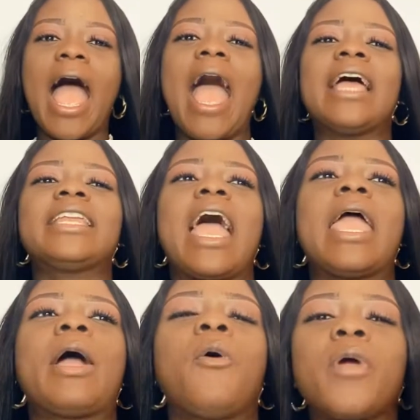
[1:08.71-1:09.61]
and
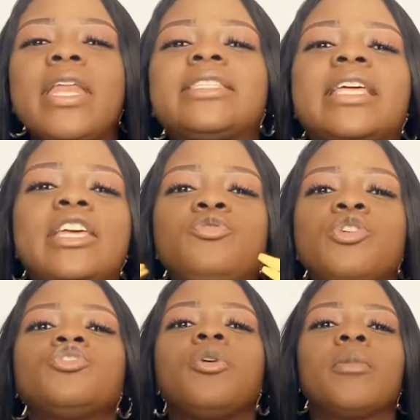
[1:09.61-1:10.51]
I already started
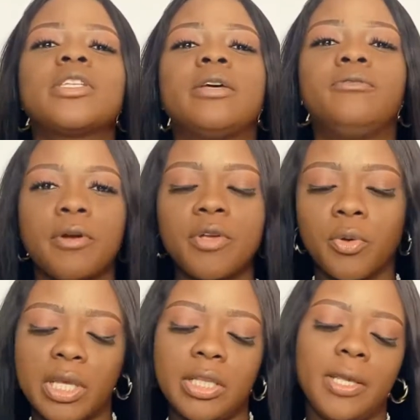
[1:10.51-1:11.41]
doing so much very quickly.